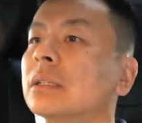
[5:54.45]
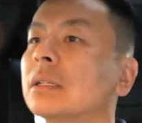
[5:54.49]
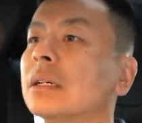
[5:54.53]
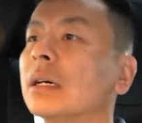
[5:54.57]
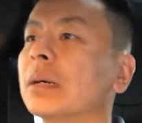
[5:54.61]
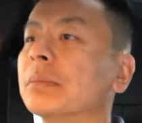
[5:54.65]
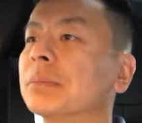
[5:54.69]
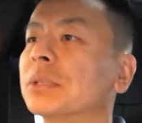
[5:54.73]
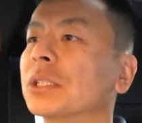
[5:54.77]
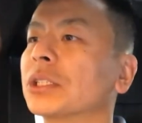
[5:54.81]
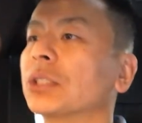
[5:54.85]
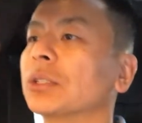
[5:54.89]

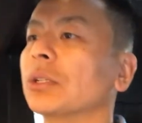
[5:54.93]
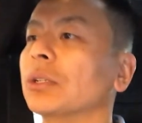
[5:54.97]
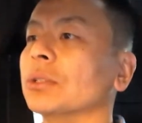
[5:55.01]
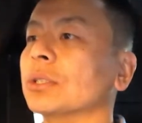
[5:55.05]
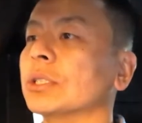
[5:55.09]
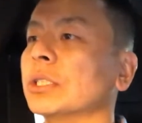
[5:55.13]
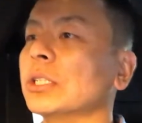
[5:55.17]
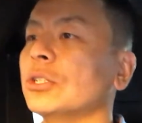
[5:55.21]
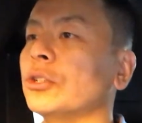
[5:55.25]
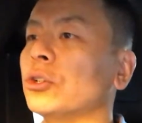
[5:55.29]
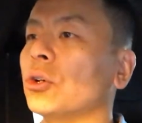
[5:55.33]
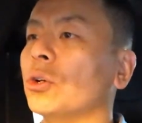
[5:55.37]
I'm just on
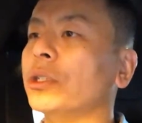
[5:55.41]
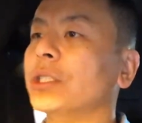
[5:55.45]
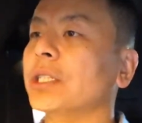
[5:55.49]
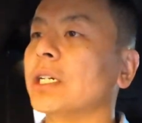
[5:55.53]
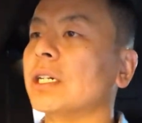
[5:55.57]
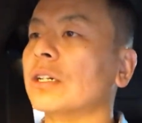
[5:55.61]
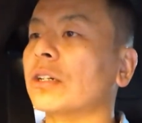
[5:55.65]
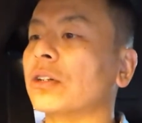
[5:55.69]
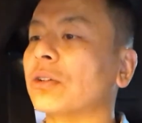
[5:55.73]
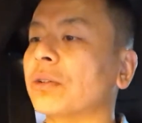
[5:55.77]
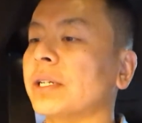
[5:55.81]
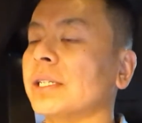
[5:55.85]
Sir John
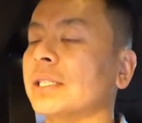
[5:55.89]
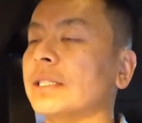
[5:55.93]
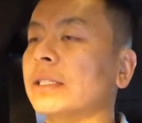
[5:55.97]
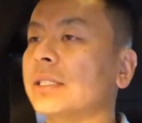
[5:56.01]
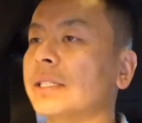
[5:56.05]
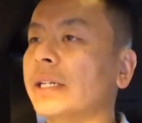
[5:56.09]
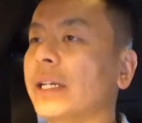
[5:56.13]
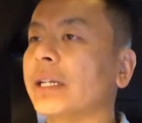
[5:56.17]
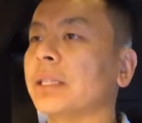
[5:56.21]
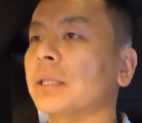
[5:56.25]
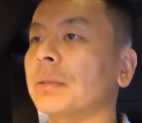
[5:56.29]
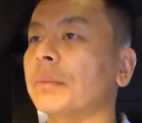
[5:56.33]
Young Crescent
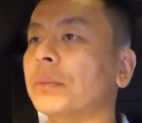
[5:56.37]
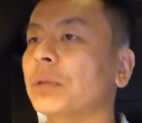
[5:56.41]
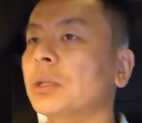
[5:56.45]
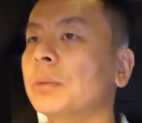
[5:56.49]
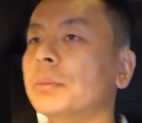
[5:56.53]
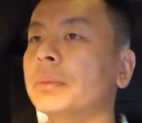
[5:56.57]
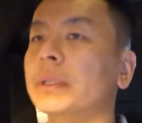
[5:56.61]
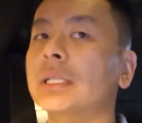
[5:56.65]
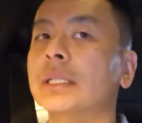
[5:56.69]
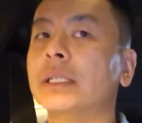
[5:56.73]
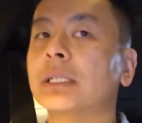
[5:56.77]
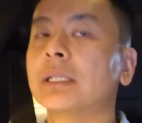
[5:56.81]
at the
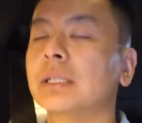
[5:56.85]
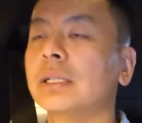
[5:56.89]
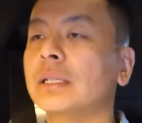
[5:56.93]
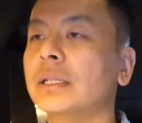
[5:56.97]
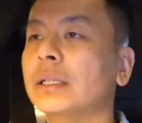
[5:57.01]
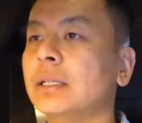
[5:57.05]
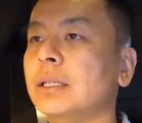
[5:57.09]
moment.